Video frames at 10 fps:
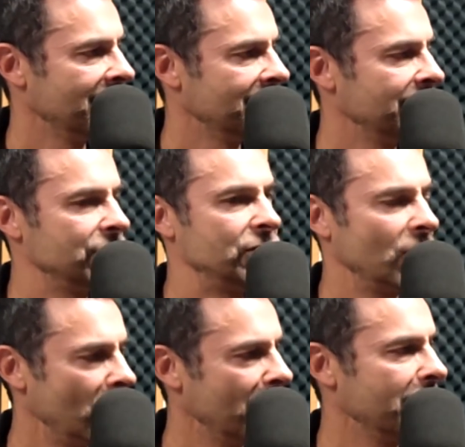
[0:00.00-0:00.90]
the
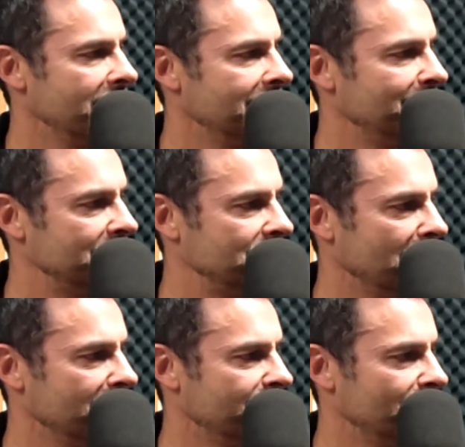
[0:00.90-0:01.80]
joy that
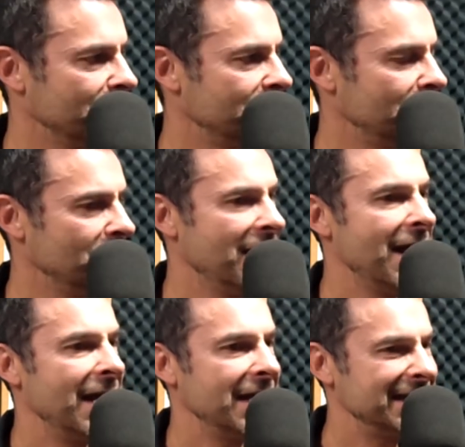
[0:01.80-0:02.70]
Bashar refers to,
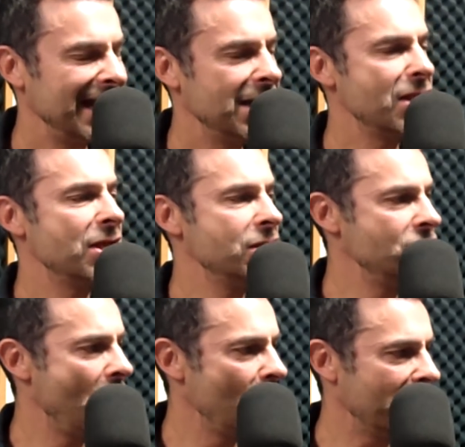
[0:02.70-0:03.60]
is in the
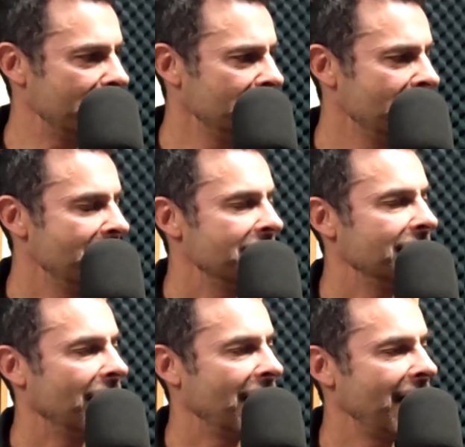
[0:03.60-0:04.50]
knowing
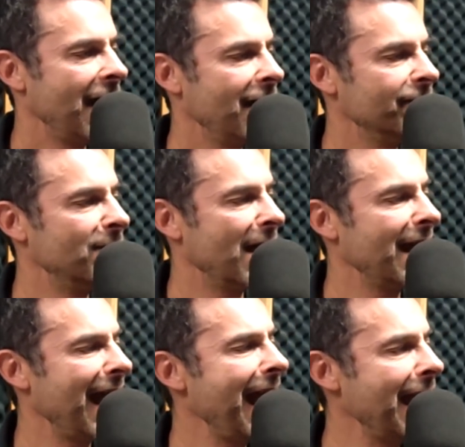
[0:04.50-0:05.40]
that I have
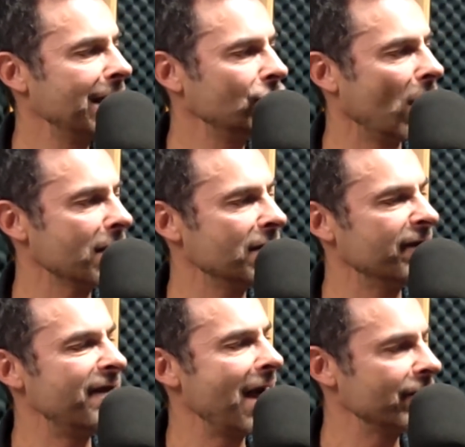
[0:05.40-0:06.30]
my hand on the
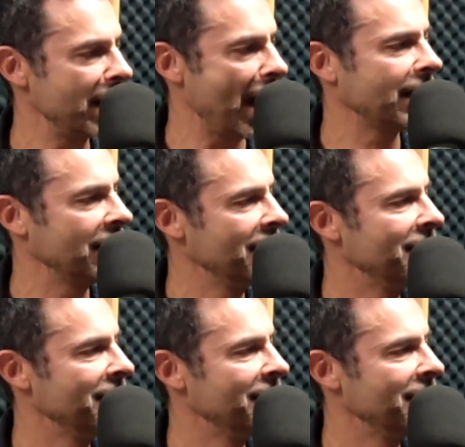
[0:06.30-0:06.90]
variac